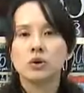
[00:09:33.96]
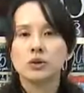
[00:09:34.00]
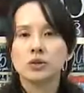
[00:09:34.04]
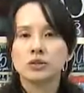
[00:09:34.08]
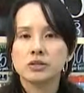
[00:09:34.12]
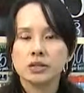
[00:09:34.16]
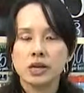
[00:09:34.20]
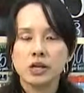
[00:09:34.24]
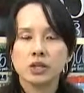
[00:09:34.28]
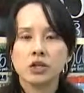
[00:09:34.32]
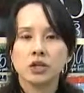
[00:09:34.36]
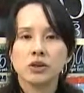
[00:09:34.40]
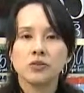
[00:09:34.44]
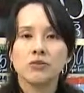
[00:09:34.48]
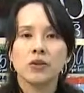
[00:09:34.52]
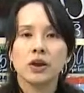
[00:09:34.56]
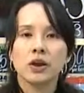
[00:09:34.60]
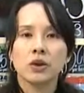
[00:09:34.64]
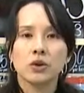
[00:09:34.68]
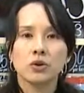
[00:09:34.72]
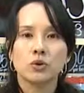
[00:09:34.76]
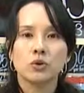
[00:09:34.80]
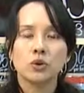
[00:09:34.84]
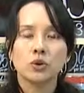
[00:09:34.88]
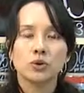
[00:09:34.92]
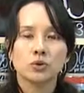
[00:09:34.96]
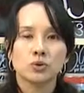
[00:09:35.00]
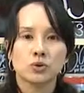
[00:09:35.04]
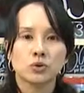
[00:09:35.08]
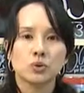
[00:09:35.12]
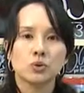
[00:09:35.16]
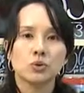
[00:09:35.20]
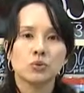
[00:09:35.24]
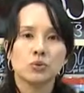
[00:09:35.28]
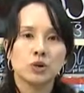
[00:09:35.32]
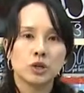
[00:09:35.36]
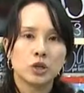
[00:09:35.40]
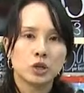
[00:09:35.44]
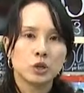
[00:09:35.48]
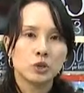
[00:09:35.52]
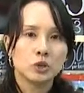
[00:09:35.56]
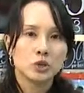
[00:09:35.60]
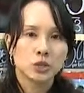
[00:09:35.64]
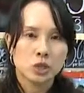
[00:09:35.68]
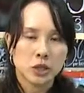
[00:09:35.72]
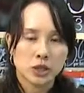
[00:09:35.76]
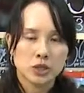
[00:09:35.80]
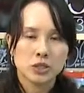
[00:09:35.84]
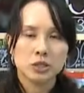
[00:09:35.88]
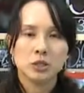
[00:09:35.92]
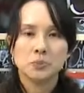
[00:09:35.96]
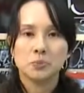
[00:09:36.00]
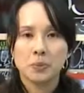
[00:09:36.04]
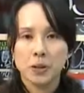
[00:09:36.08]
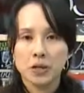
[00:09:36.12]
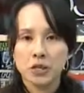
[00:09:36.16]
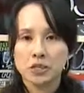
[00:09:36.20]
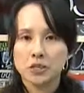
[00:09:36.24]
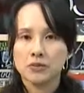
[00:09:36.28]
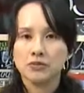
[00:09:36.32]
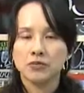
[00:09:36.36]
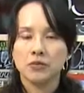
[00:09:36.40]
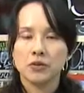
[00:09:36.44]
is actually very good to reduce constipation